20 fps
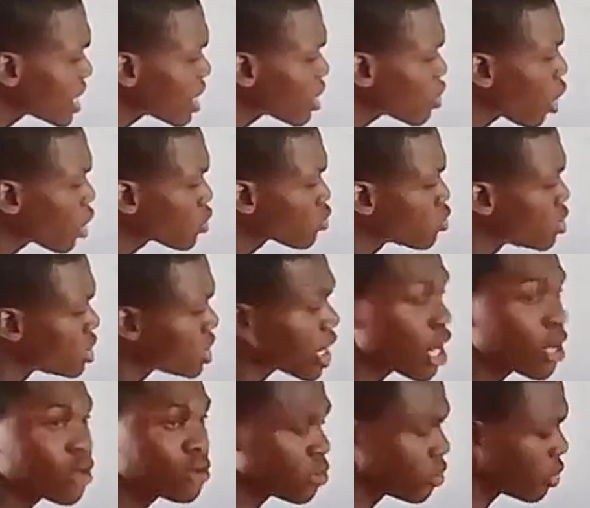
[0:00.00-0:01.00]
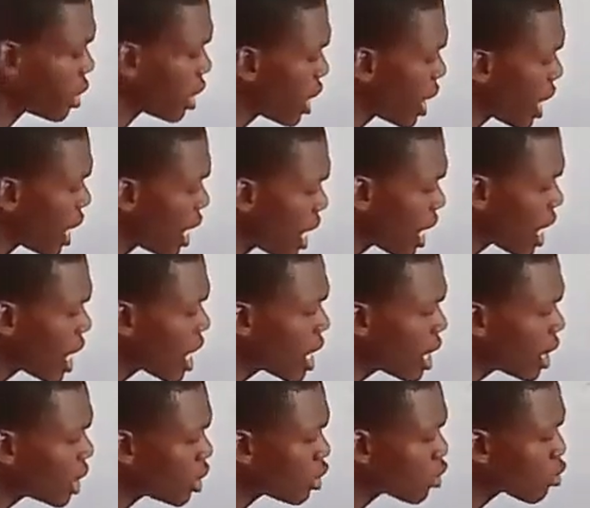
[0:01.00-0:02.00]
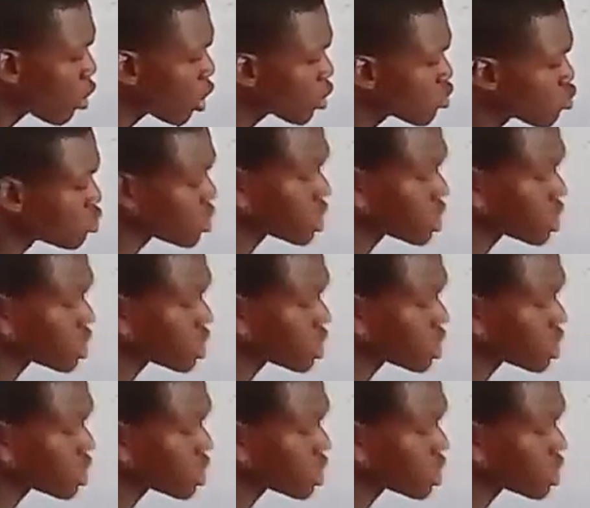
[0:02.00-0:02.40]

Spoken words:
equals to 0, a equals to